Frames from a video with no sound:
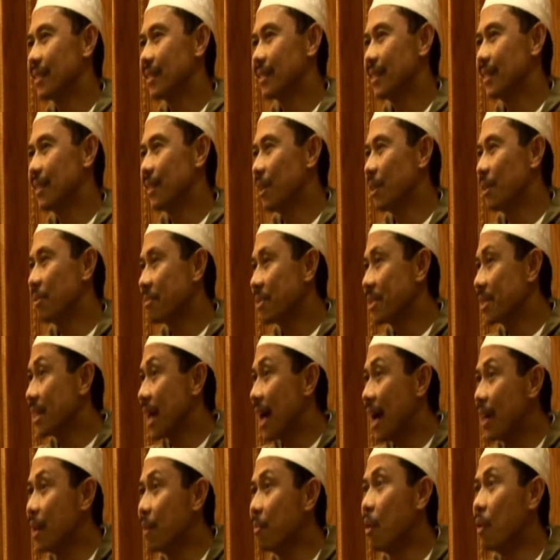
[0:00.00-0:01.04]
You know, this
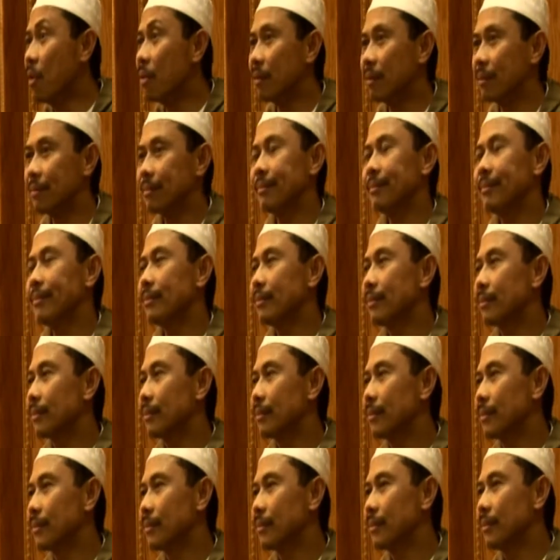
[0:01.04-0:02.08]
honeymoon.
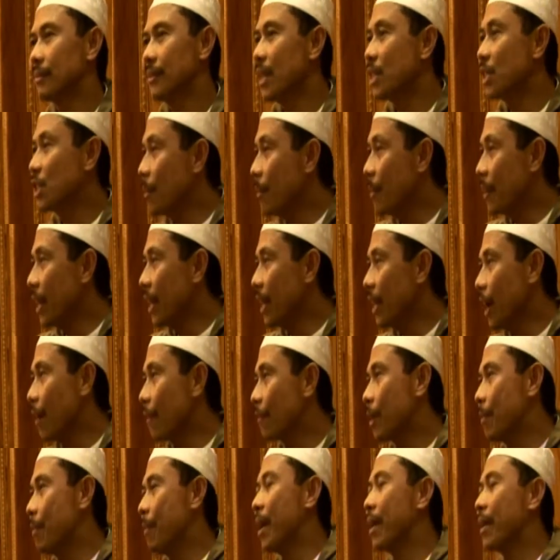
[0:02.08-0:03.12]
That's the beginning
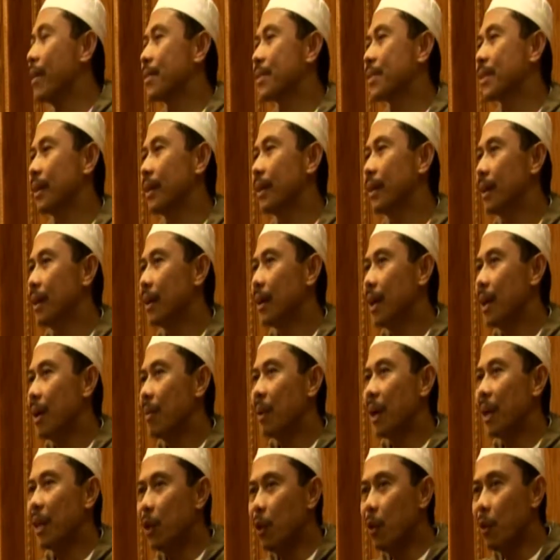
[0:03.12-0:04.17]
of the marriage.
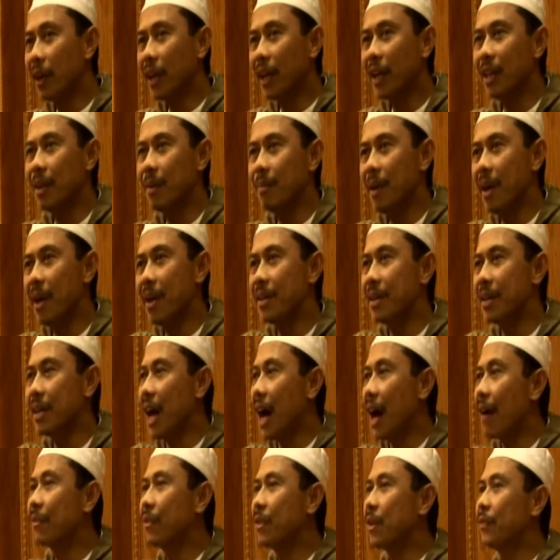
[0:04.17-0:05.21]
But you can imagine
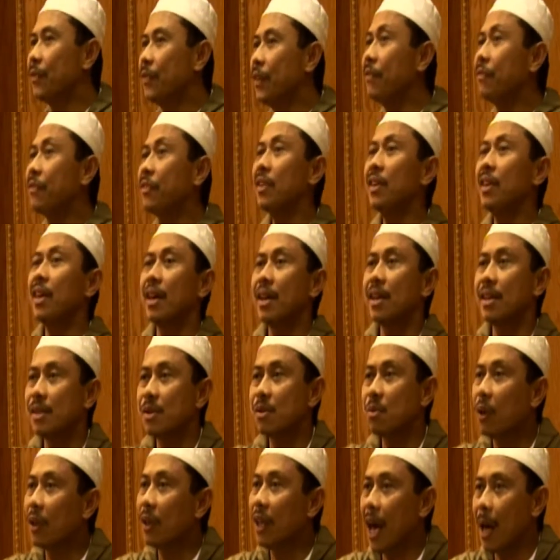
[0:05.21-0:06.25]
after 50
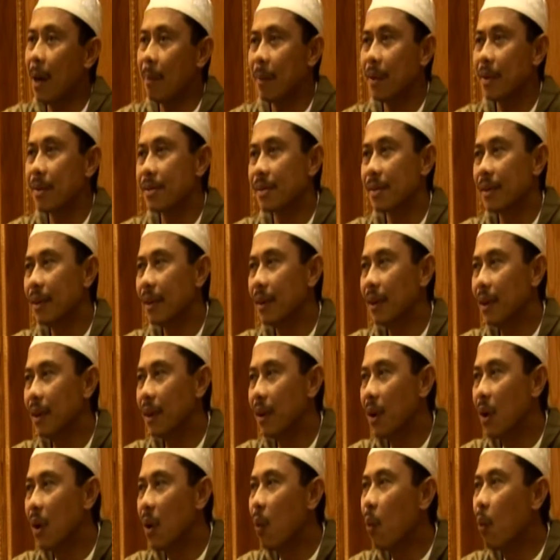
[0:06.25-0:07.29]
years what happens.
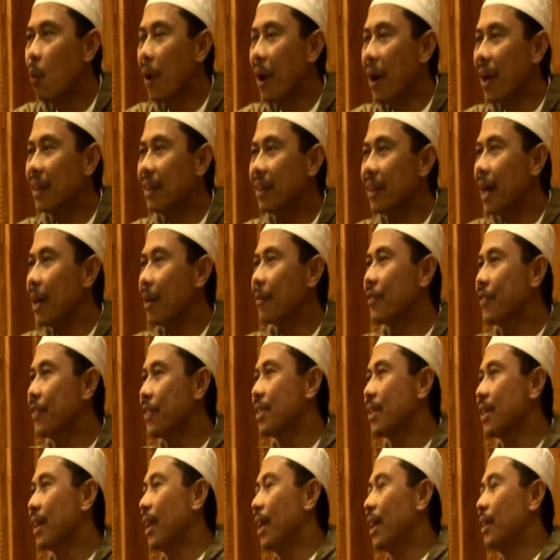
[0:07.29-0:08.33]
Where that
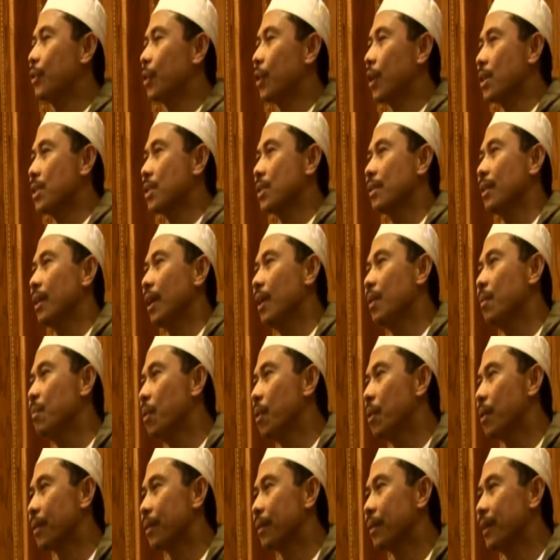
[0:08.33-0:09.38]
physical attraction
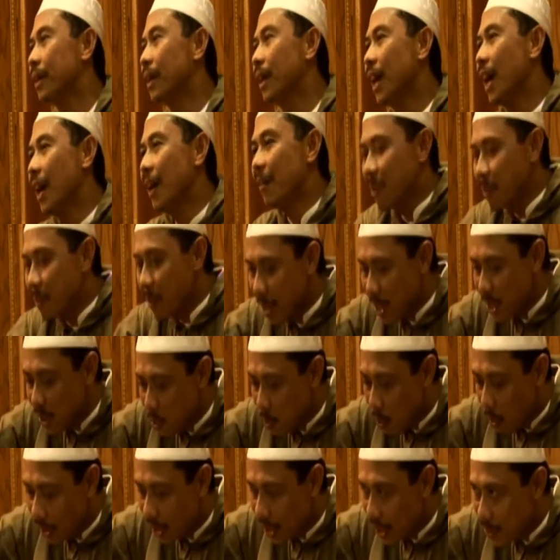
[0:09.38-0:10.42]
anymore? Everybody's
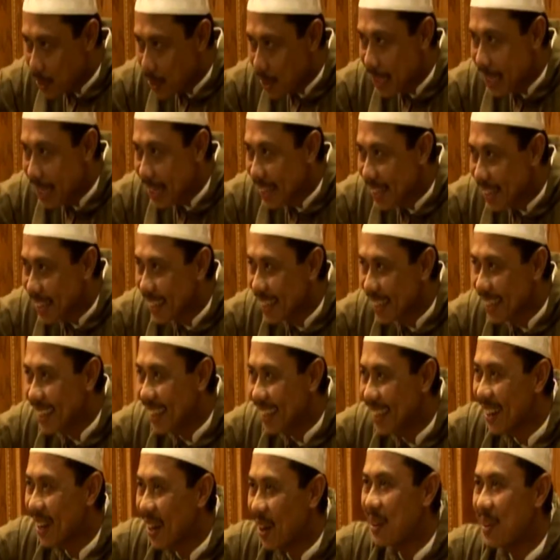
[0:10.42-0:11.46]
walking with stick
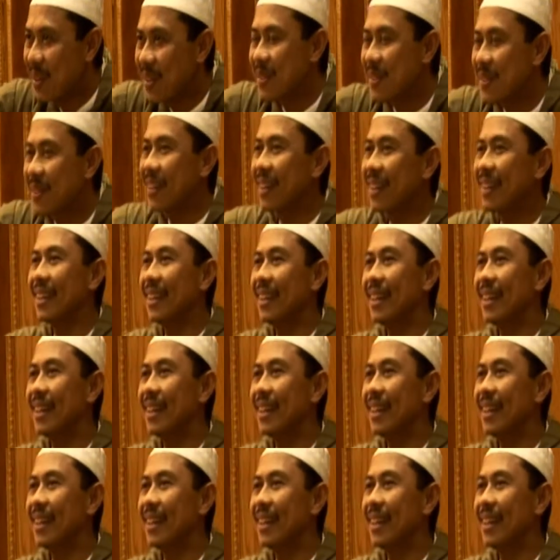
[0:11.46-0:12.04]
on the street.